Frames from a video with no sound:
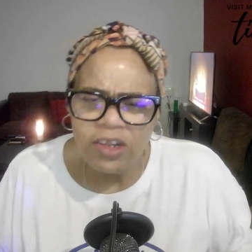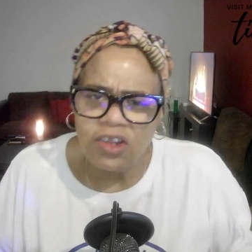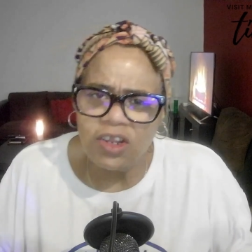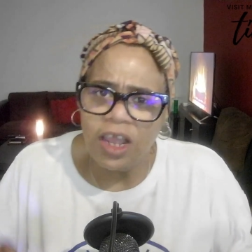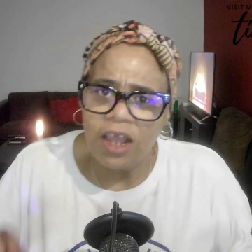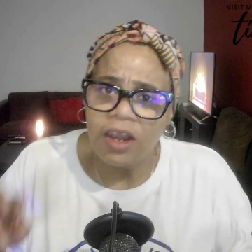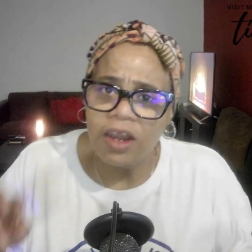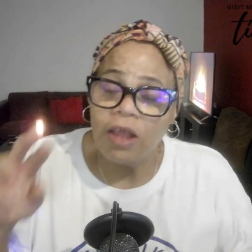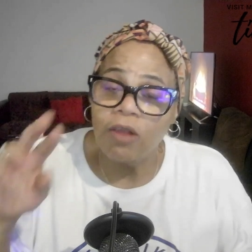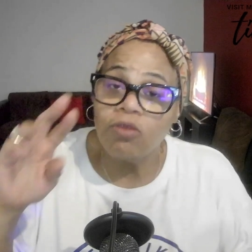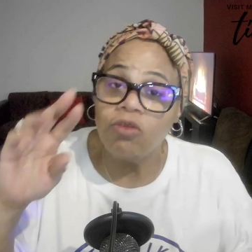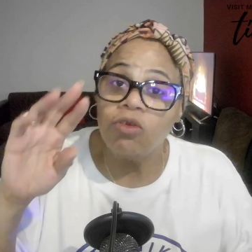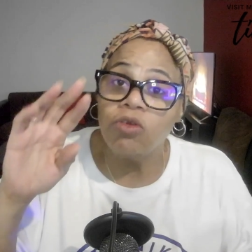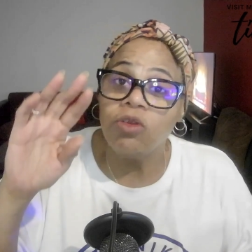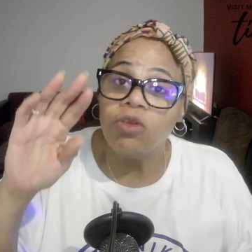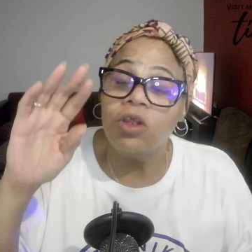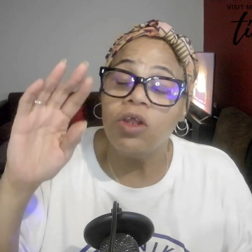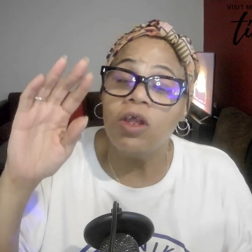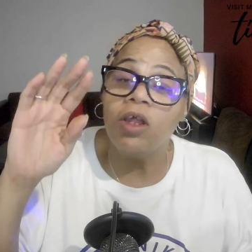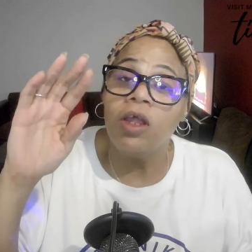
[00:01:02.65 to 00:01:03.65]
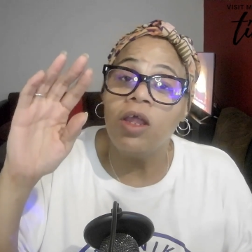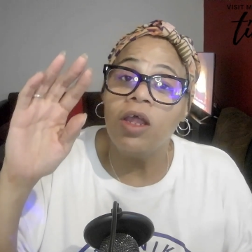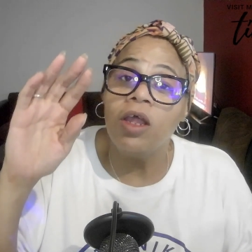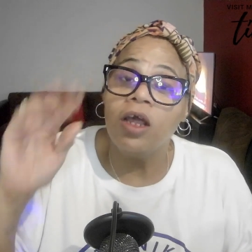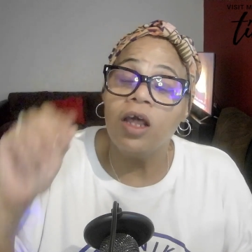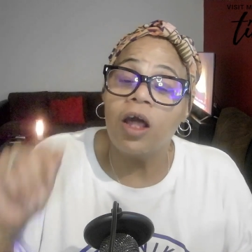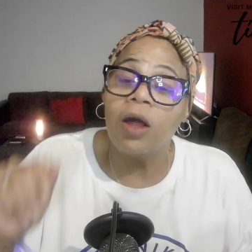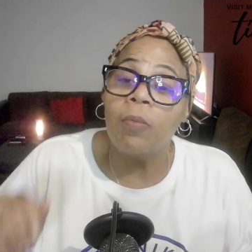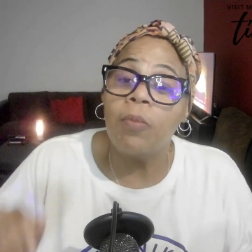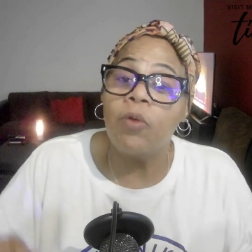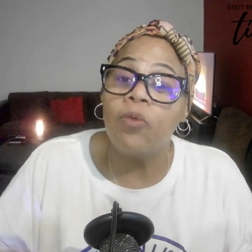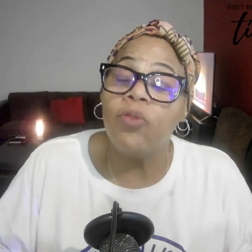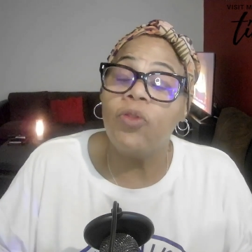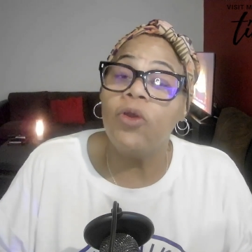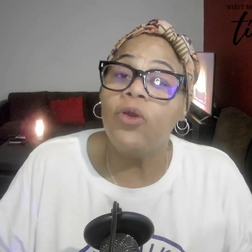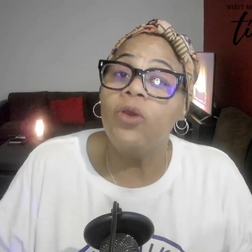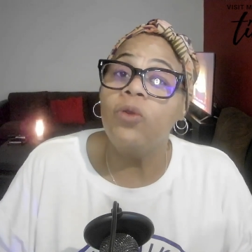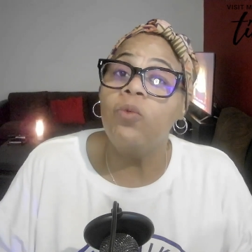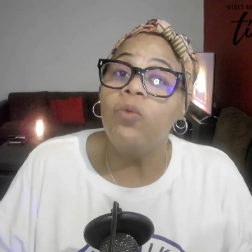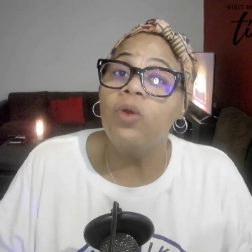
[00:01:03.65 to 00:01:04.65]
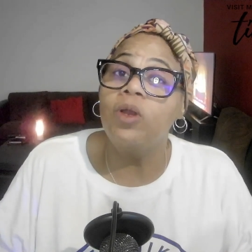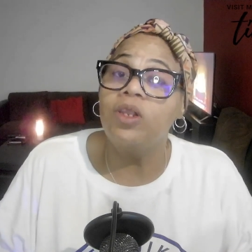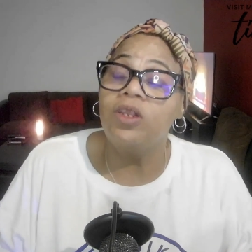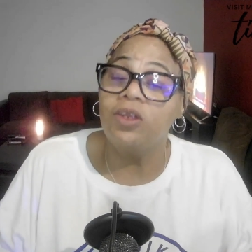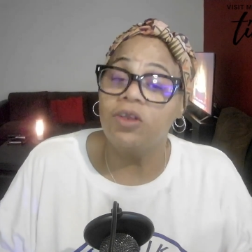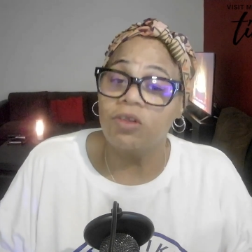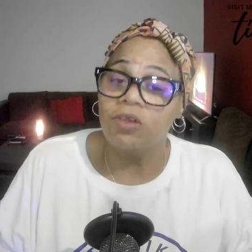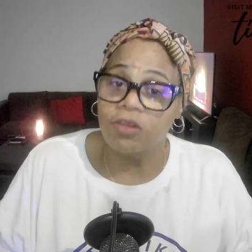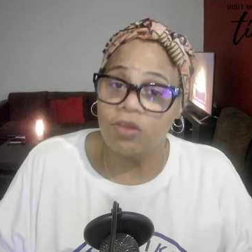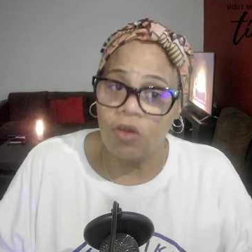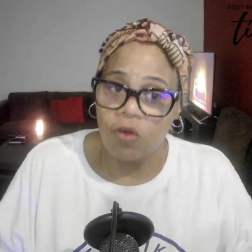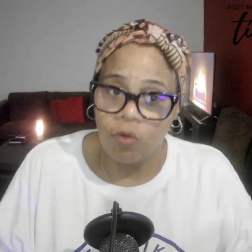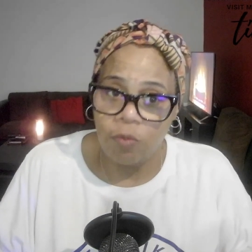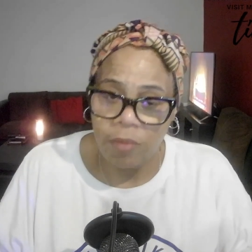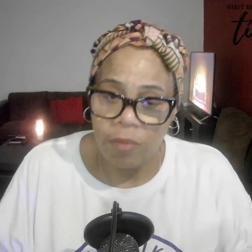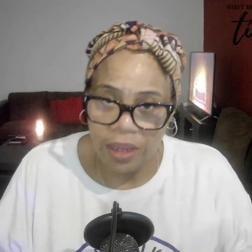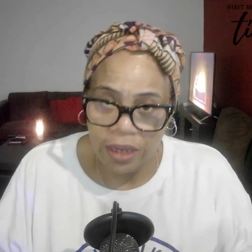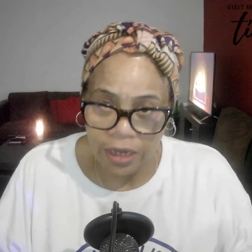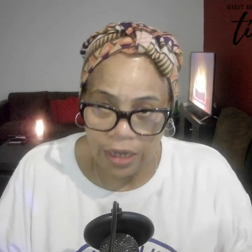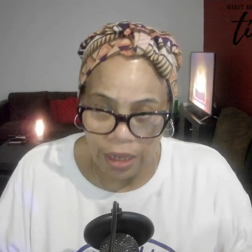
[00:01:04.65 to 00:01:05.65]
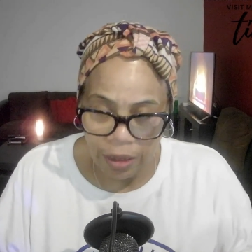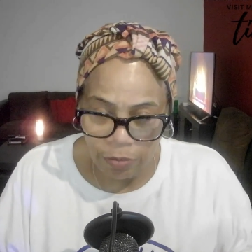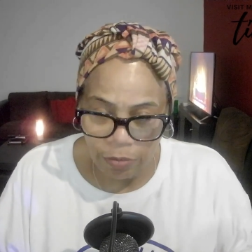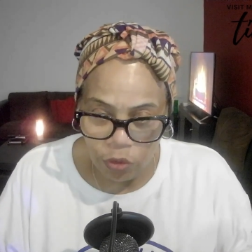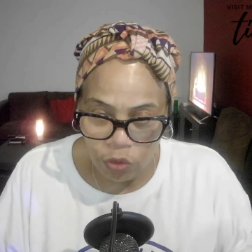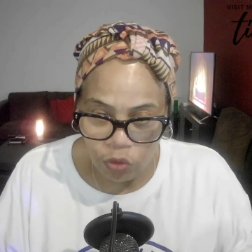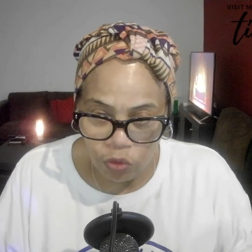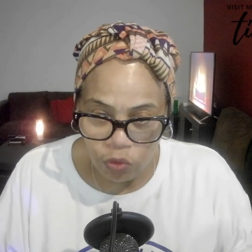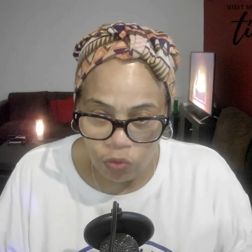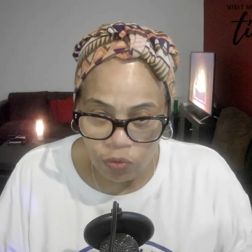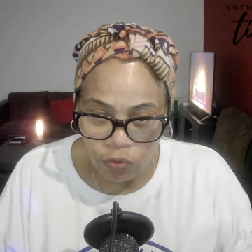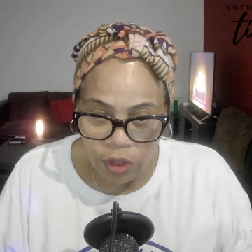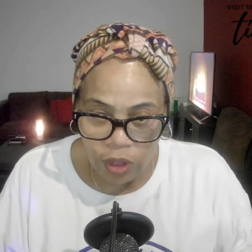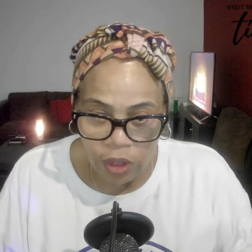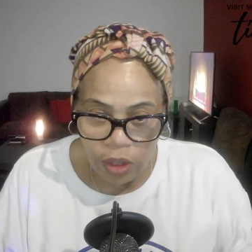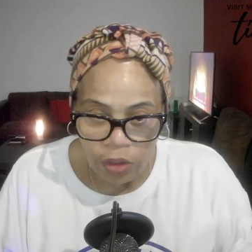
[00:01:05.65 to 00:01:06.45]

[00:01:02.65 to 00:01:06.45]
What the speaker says: Shout out to the couple 31 years old making their move.